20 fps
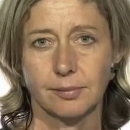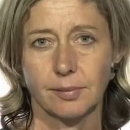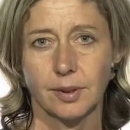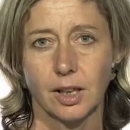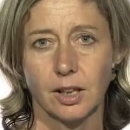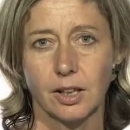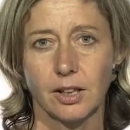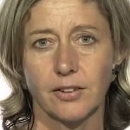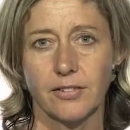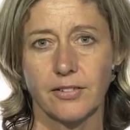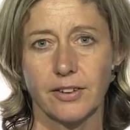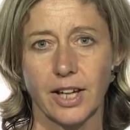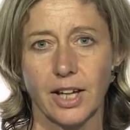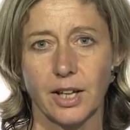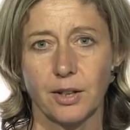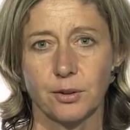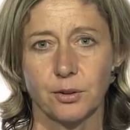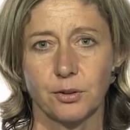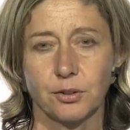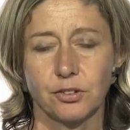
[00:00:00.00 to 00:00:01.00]
Her
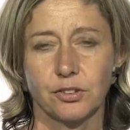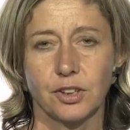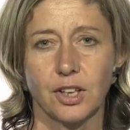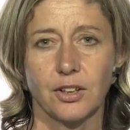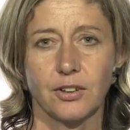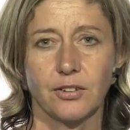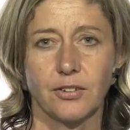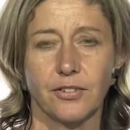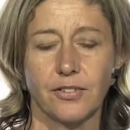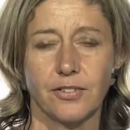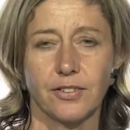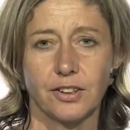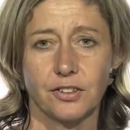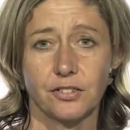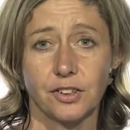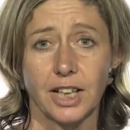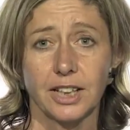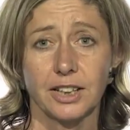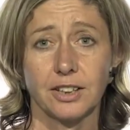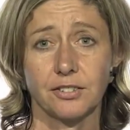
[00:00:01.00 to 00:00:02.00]
tale shows the
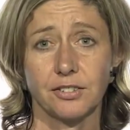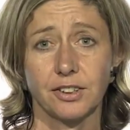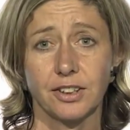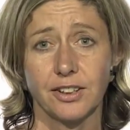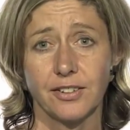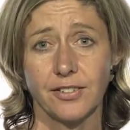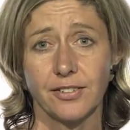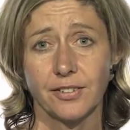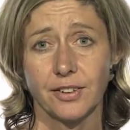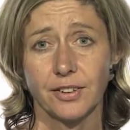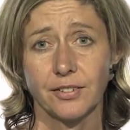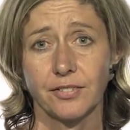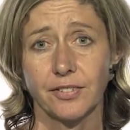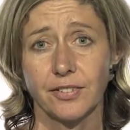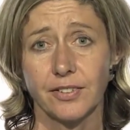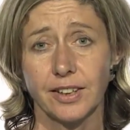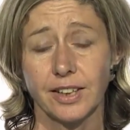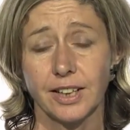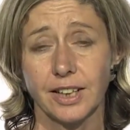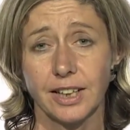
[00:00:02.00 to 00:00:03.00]
challenges
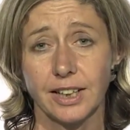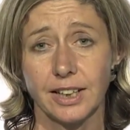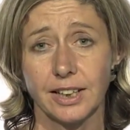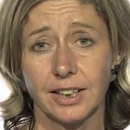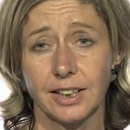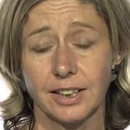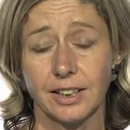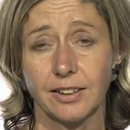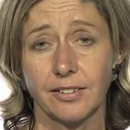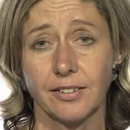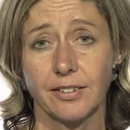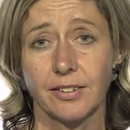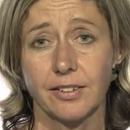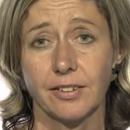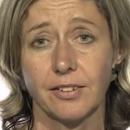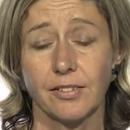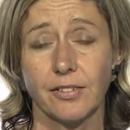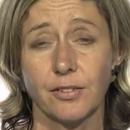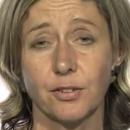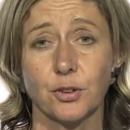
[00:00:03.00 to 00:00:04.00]
of the
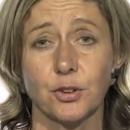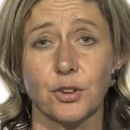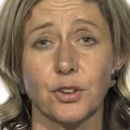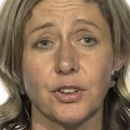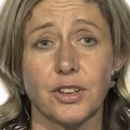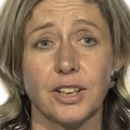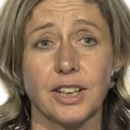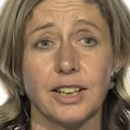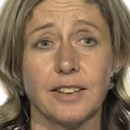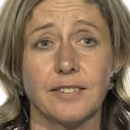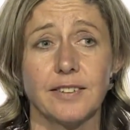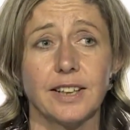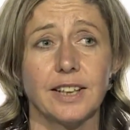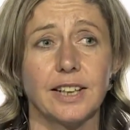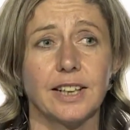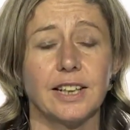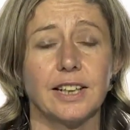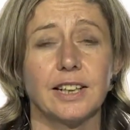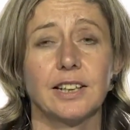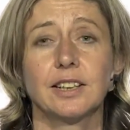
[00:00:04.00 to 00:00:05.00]
story,
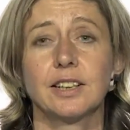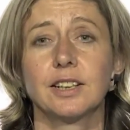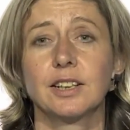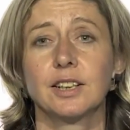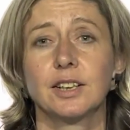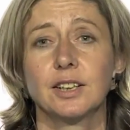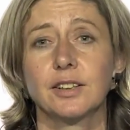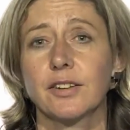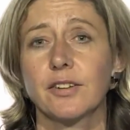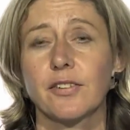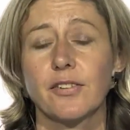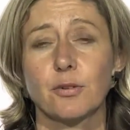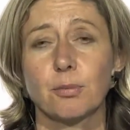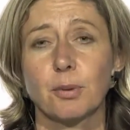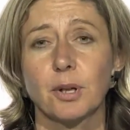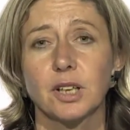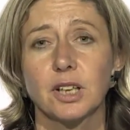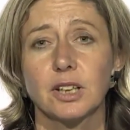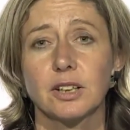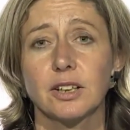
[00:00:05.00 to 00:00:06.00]
the, the
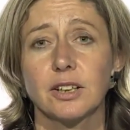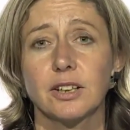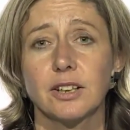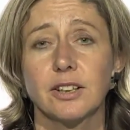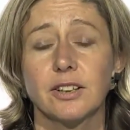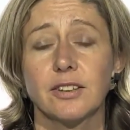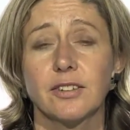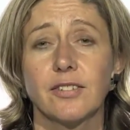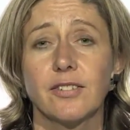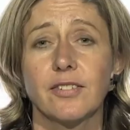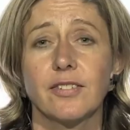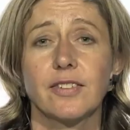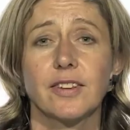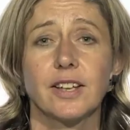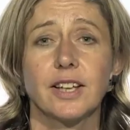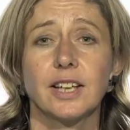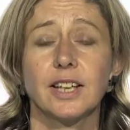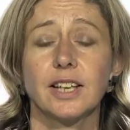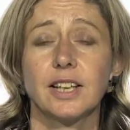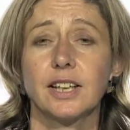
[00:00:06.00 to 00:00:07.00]
smugglers,
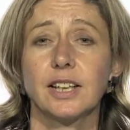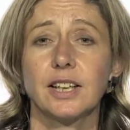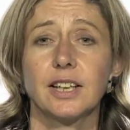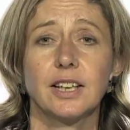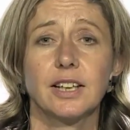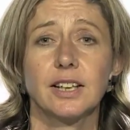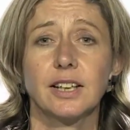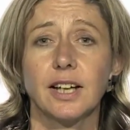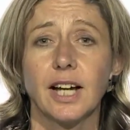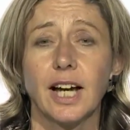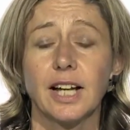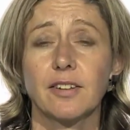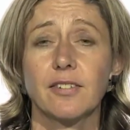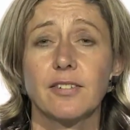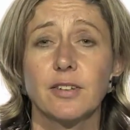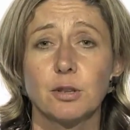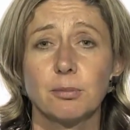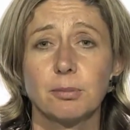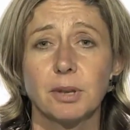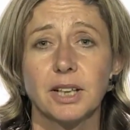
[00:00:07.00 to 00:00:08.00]
the
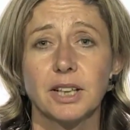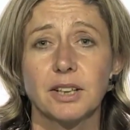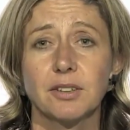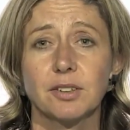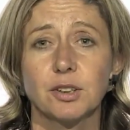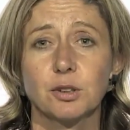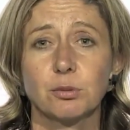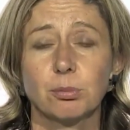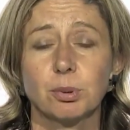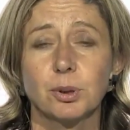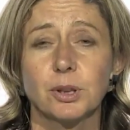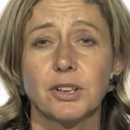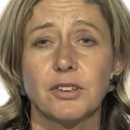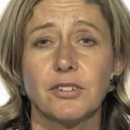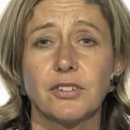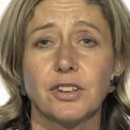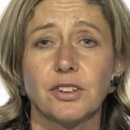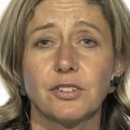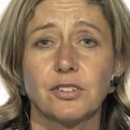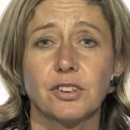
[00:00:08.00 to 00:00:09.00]
anti-migrant
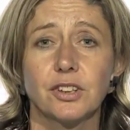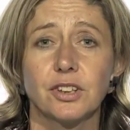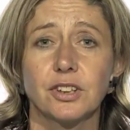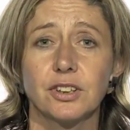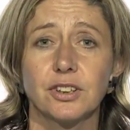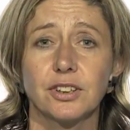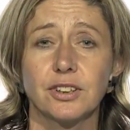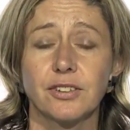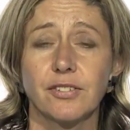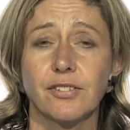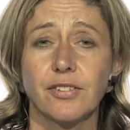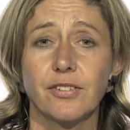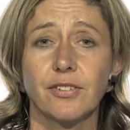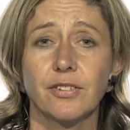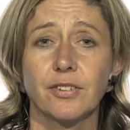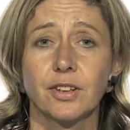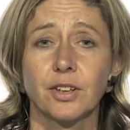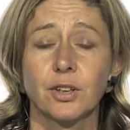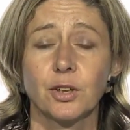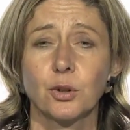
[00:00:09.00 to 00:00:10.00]

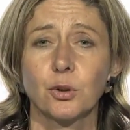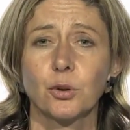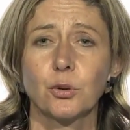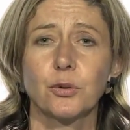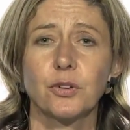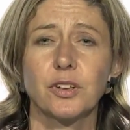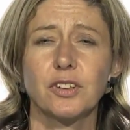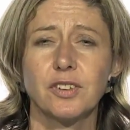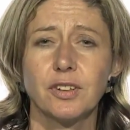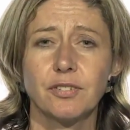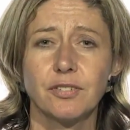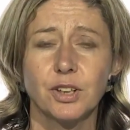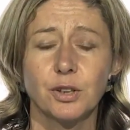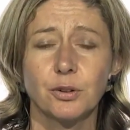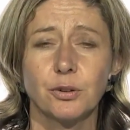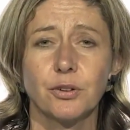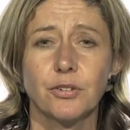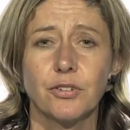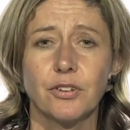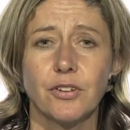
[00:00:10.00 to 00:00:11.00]
politicians, all the
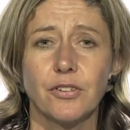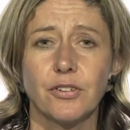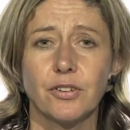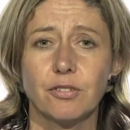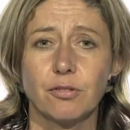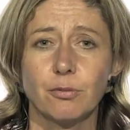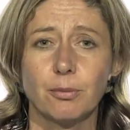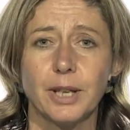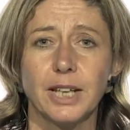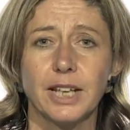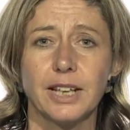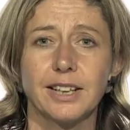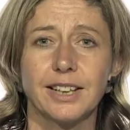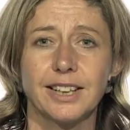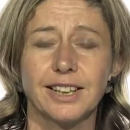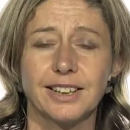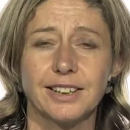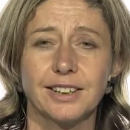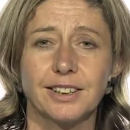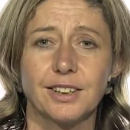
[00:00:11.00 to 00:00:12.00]
difficulties of
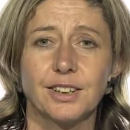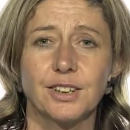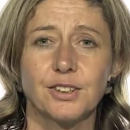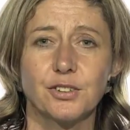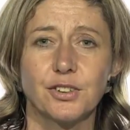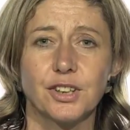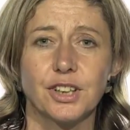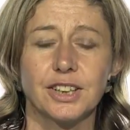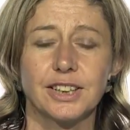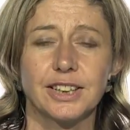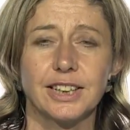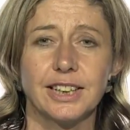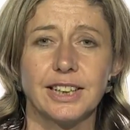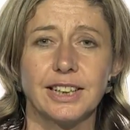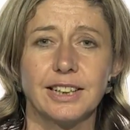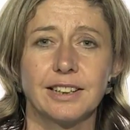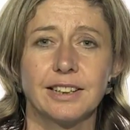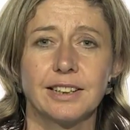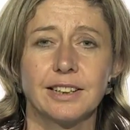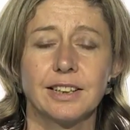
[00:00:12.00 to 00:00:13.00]
making a
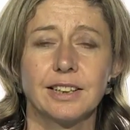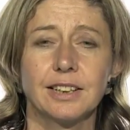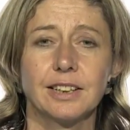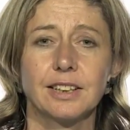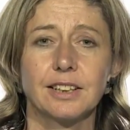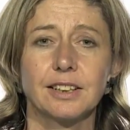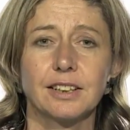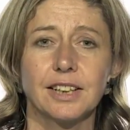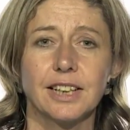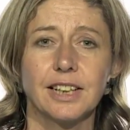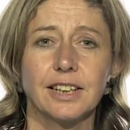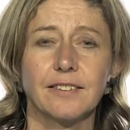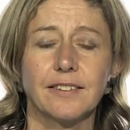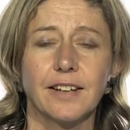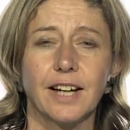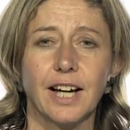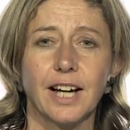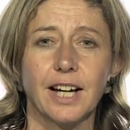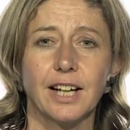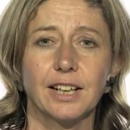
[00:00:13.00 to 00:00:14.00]
journey like
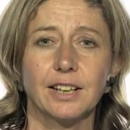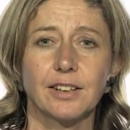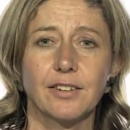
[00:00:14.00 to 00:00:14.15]
that